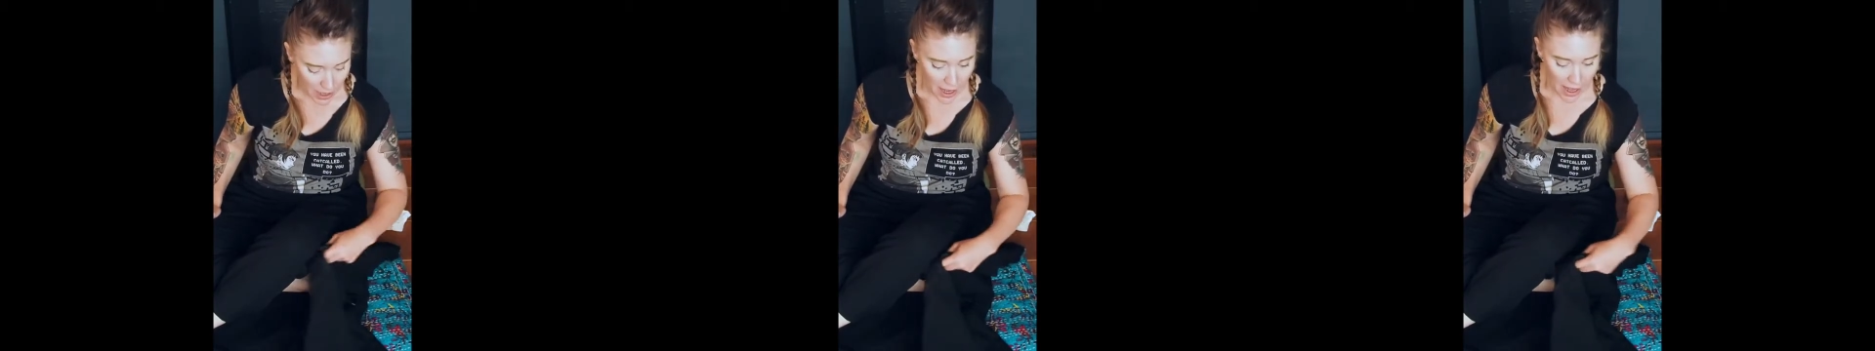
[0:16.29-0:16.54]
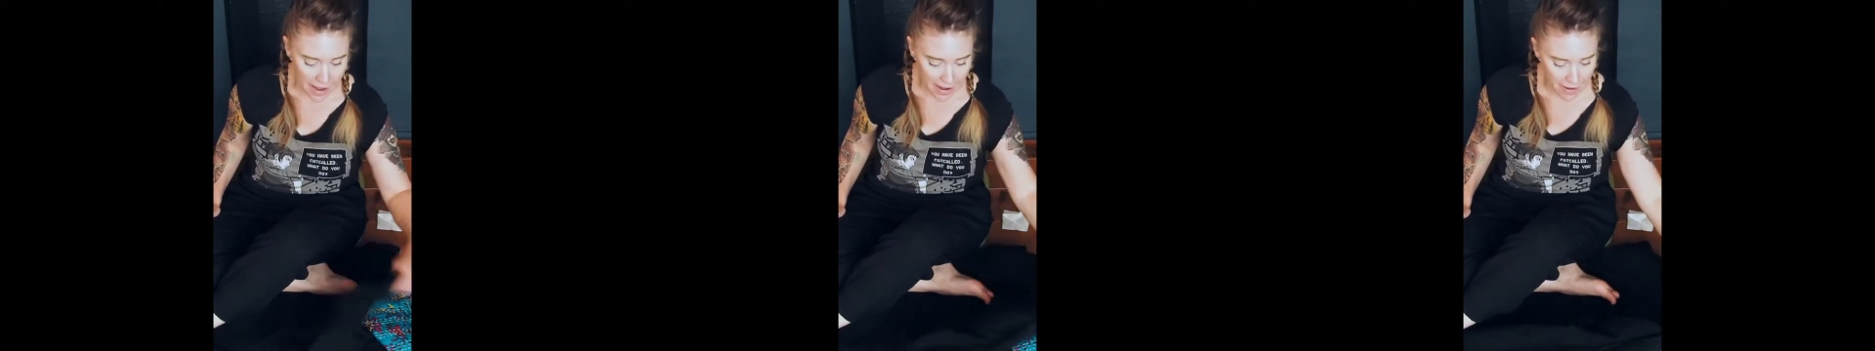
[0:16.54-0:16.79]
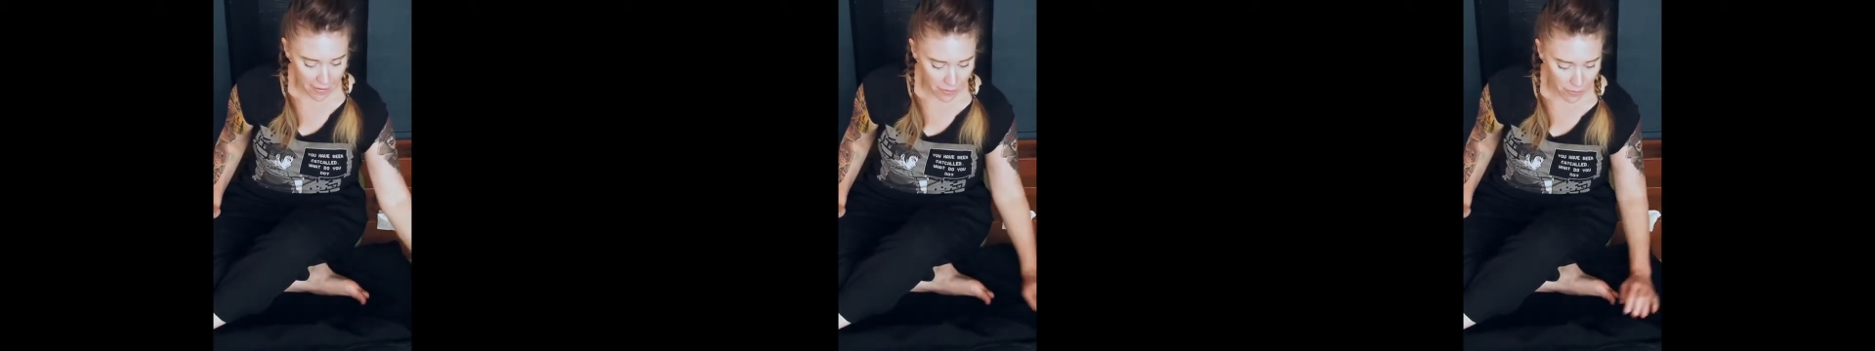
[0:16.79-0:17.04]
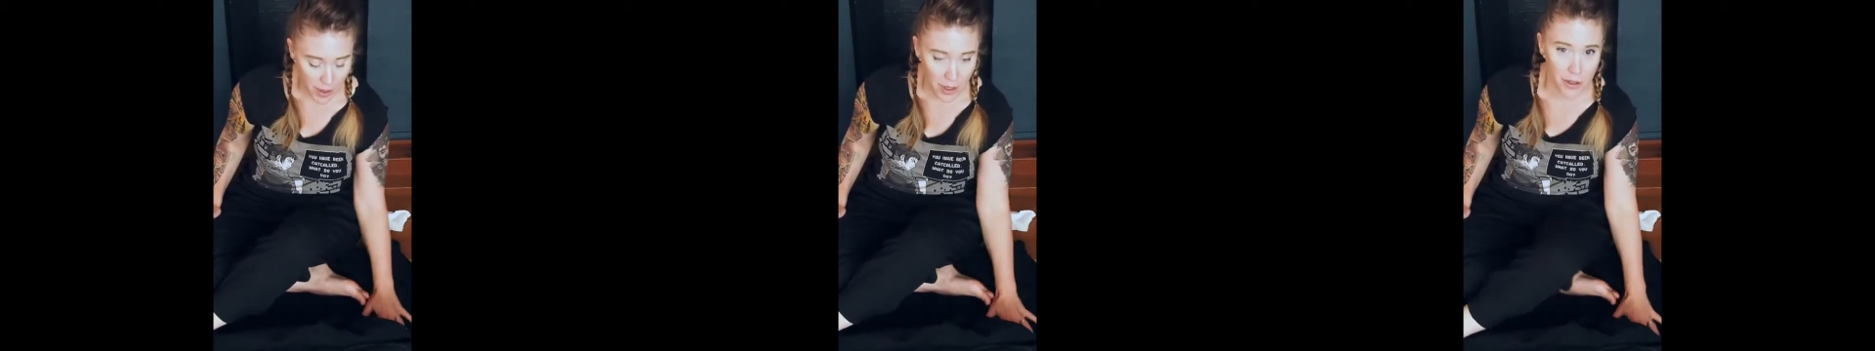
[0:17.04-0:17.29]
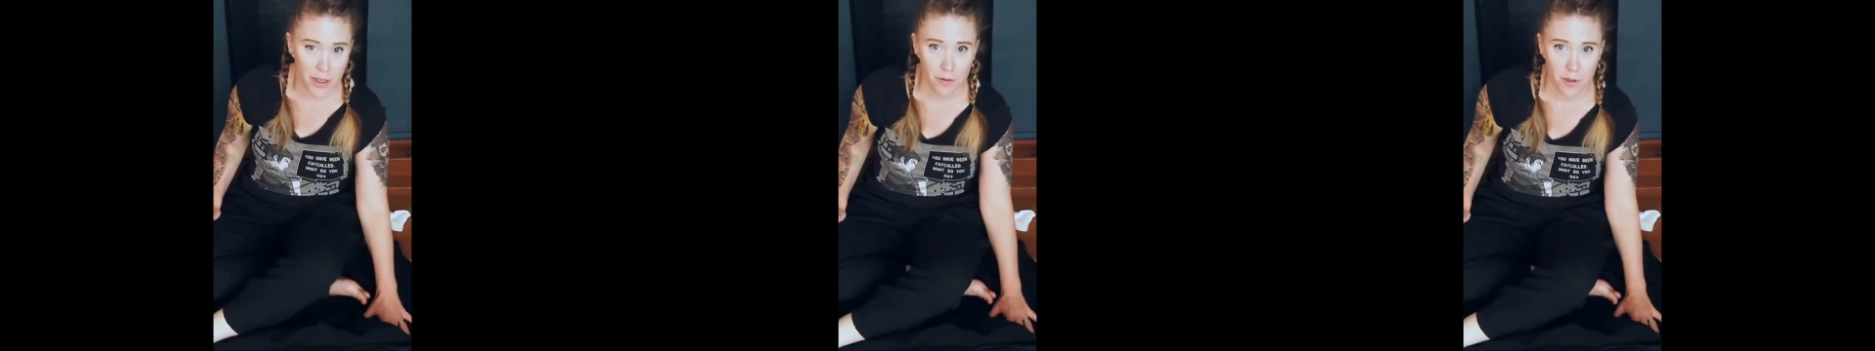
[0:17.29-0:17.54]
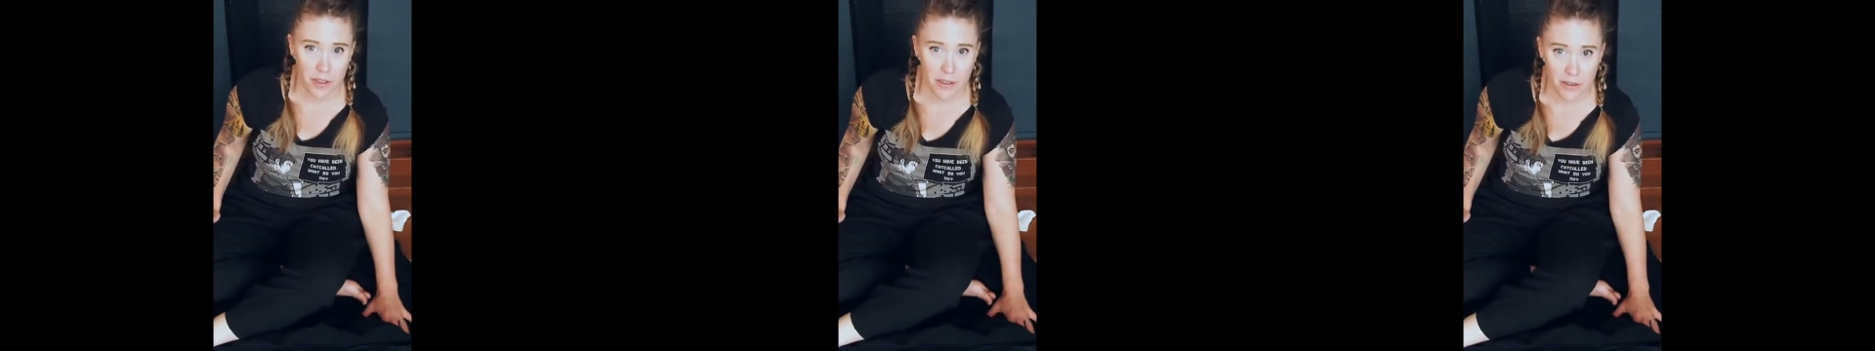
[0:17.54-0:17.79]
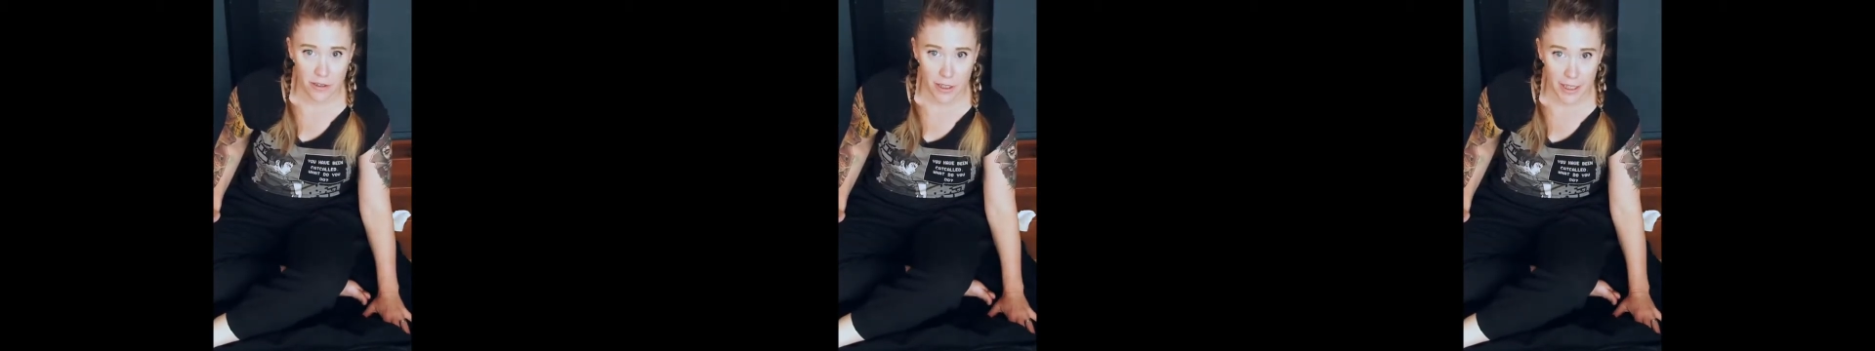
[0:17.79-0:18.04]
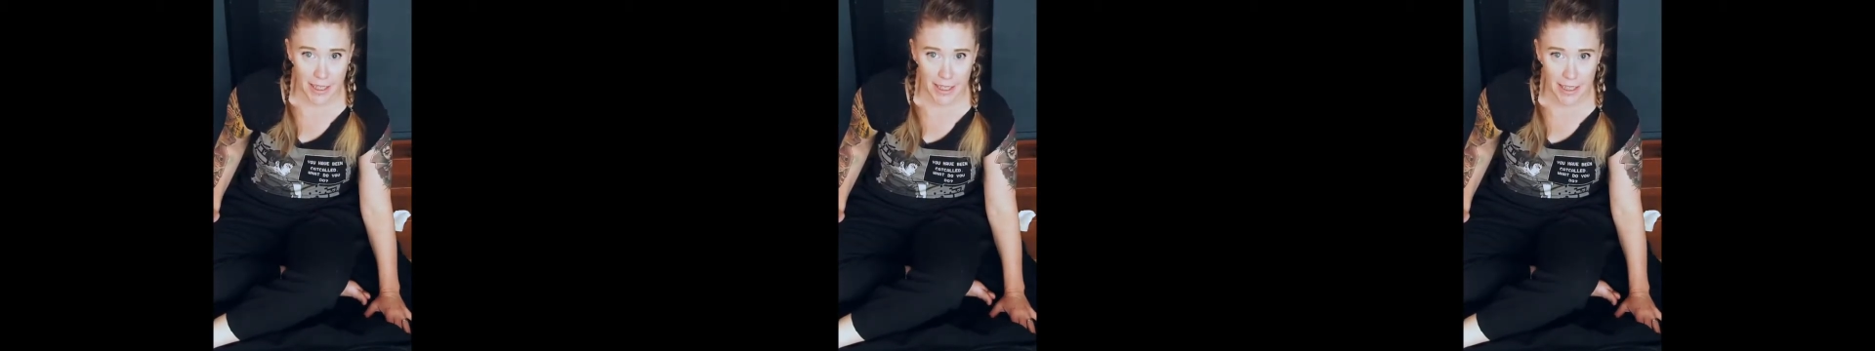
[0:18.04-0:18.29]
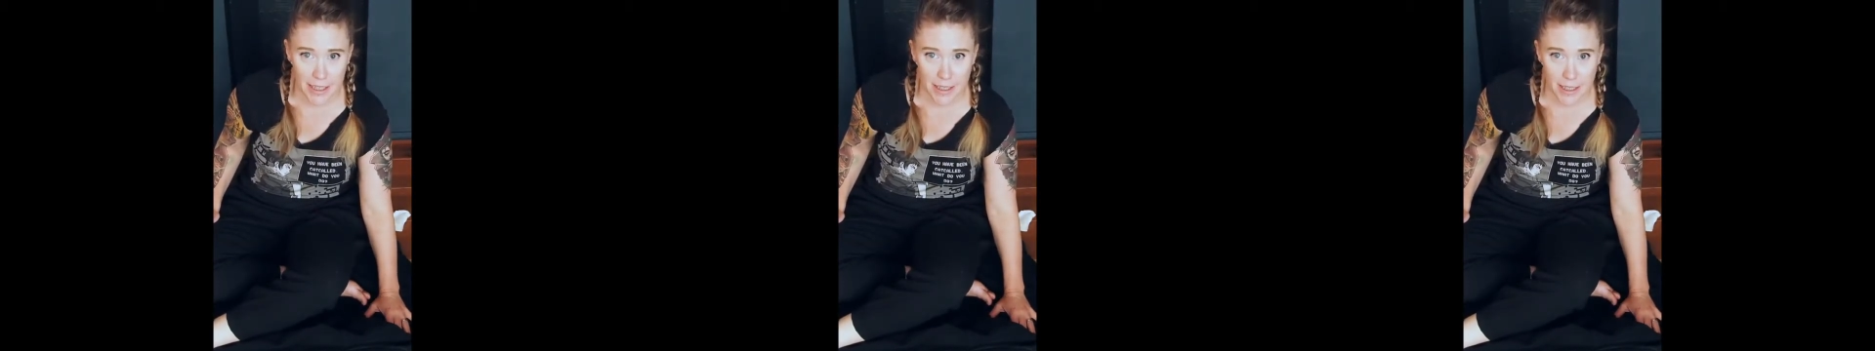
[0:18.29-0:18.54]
I have my hoodie, which is dirty and needs